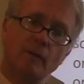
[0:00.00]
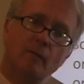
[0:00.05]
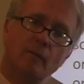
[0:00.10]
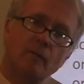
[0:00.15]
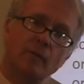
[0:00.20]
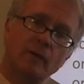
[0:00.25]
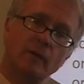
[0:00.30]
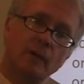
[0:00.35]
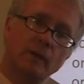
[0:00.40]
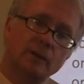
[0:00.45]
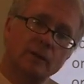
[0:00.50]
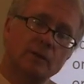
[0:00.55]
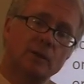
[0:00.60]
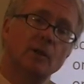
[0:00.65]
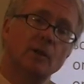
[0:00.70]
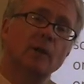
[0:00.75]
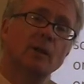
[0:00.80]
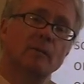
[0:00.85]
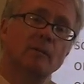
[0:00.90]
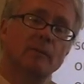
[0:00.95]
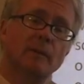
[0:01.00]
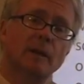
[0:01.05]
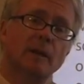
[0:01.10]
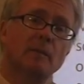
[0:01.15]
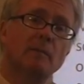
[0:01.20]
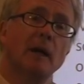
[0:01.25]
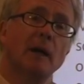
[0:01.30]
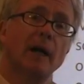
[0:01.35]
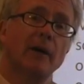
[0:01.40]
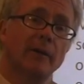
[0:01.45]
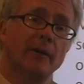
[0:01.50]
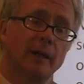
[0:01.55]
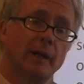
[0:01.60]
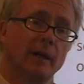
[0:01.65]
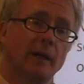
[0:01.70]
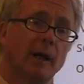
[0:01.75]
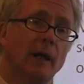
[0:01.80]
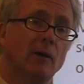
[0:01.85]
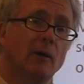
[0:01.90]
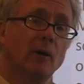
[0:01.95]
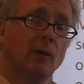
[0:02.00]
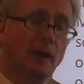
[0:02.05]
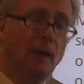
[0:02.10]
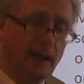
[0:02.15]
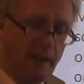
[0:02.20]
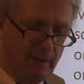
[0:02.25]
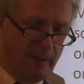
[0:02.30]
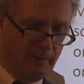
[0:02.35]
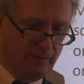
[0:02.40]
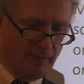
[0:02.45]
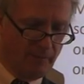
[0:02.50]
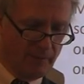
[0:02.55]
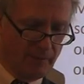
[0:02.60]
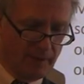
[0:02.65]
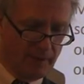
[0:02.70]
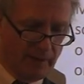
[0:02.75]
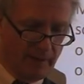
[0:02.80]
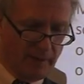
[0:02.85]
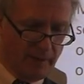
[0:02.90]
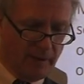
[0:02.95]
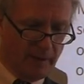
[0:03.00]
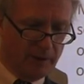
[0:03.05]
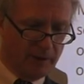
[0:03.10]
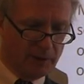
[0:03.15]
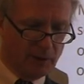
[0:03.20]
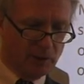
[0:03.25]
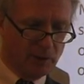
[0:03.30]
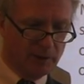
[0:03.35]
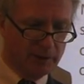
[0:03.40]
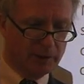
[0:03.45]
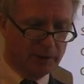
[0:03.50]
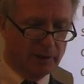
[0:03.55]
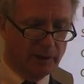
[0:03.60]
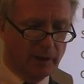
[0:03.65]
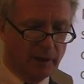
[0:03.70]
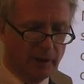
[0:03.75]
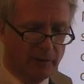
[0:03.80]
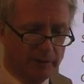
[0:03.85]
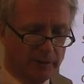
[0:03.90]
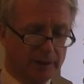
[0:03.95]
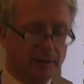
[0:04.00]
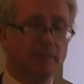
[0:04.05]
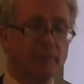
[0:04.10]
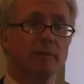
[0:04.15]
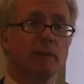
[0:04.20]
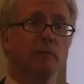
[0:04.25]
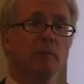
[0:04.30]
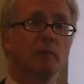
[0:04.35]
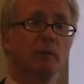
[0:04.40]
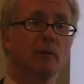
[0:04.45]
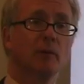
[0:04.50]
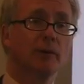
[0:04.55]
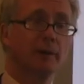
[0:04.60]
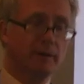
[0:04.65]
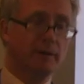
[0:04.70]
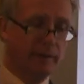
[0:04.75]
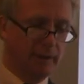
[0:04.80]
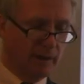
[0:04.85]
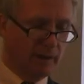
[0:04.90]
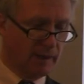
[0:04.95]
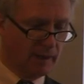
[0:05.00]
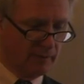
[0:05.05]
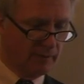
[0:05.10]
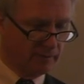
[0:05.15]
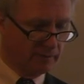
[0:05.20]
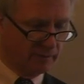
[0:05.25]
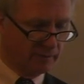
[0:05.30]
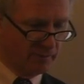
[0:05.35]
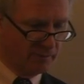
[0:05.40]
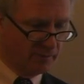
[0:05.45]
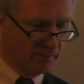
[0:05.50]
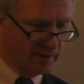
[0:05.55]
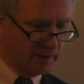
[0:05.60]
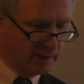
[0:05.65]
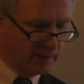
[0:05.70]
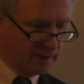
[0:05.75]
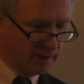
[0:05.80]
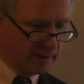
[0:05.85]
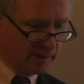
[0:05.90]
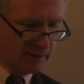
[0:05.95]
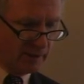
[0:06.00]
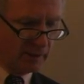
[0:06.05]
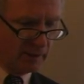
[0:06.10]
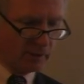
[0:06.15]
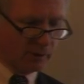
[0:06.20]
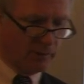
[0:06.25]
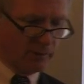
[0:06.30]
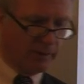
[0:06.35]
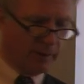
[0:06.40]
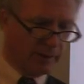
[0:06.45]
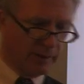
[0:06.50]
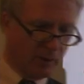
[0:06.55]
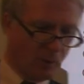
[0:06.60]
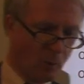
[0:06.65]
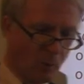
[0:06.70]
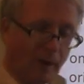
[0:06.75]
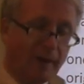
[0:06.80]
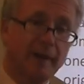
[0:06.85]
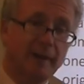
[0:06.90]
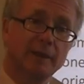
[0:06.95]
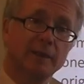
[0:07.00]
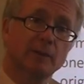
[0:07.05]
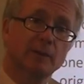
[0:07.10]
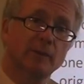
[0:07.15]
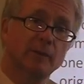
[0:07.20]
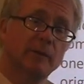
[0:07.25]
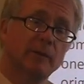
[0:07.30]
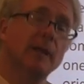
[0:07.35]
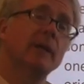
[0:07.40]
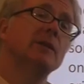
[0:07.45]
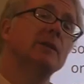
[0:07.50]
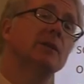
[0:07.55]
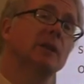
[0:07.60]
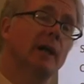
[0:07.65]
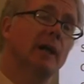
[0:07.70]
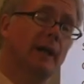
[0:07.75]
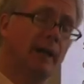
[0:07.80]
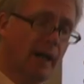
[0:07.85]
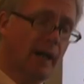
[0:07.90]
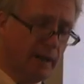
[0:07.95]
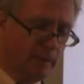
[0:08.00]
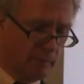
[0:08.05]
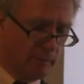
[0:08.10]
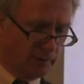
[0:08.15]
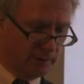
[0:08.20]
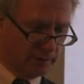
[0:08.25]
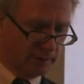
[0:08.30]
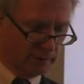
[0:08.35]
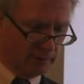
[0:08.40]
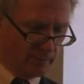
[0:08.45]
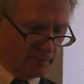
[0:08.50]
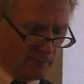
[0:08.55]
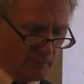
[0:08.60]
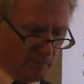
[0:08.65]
The term in Maori, aroha, is used to denote something broader than love, including a oneness with nature and animals.